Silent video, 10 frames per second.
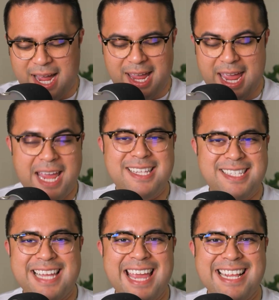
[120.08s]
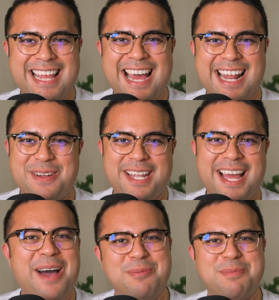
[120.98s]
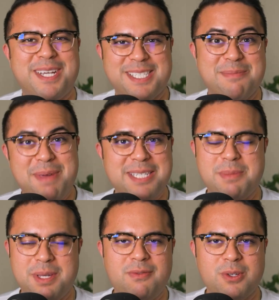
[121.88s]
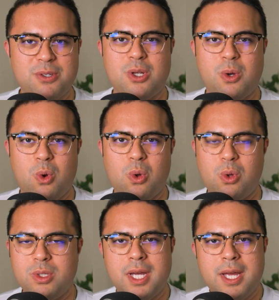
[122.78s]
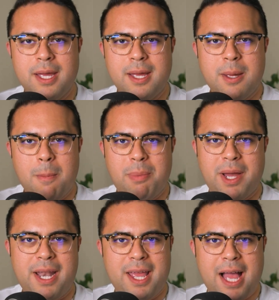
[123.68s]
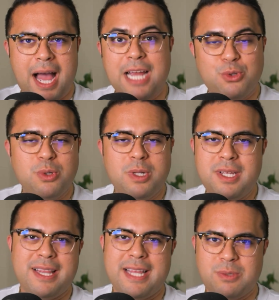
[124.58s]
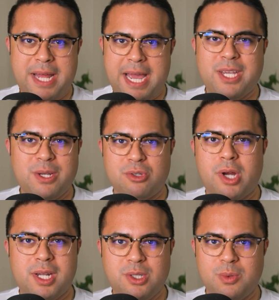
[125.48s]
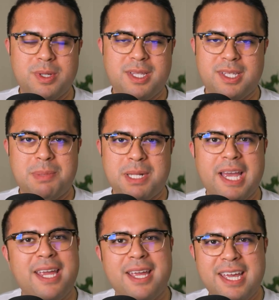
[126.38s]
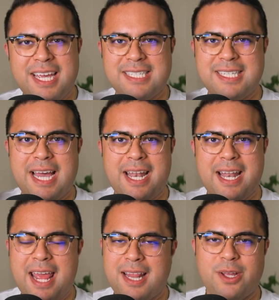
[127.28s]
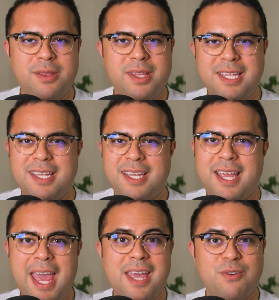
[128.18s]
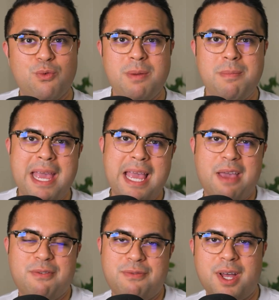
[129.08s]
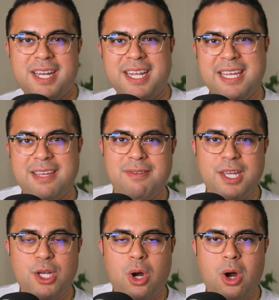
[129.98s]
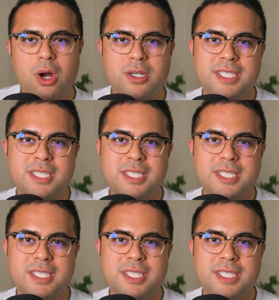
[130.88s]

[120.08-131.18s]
I hate saying that out loud because it makes me feel so old. But I truly think that's what Acura is trying to do with this play, is that they're thinking, hey, if we make a fun EV car